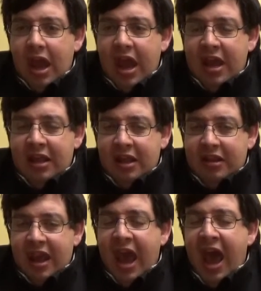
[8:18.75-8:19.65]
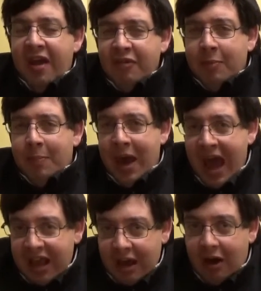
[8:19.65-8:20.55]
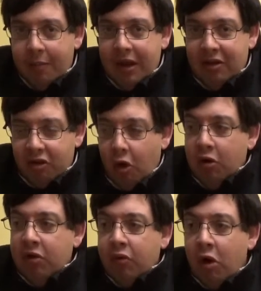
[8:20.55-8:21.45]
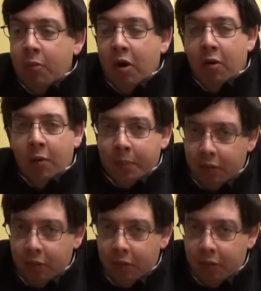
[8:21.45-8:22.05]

And to have a backup in Tony Romo,